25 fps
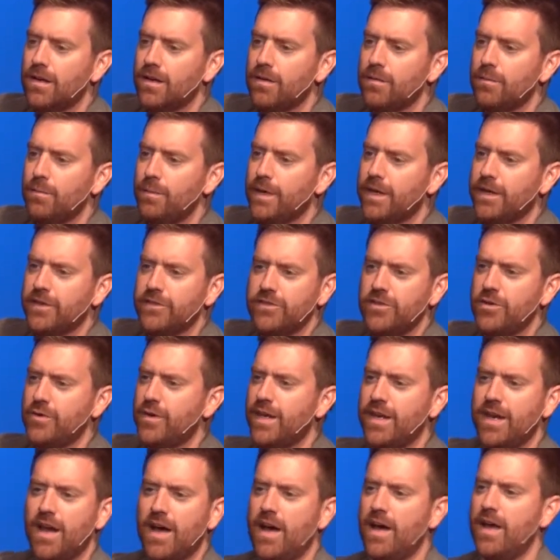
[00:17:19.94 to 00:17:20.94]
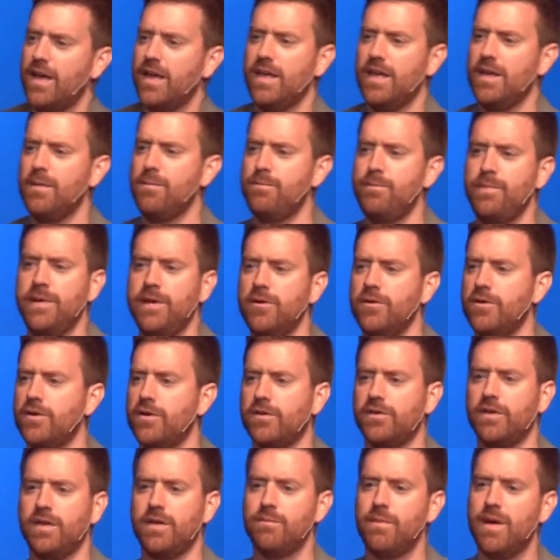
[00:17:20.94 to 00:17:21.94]
Because you cannot
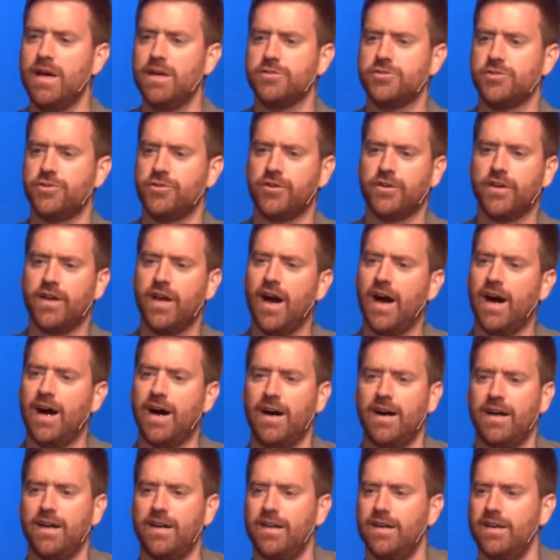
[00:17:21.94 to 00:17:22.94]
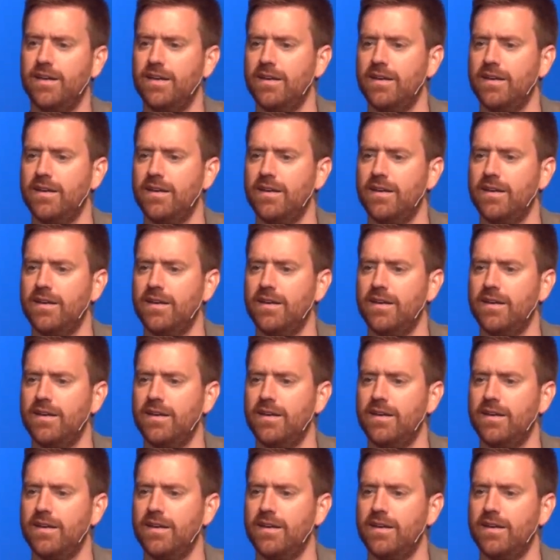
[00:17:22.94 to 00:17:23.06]
empirically measure God.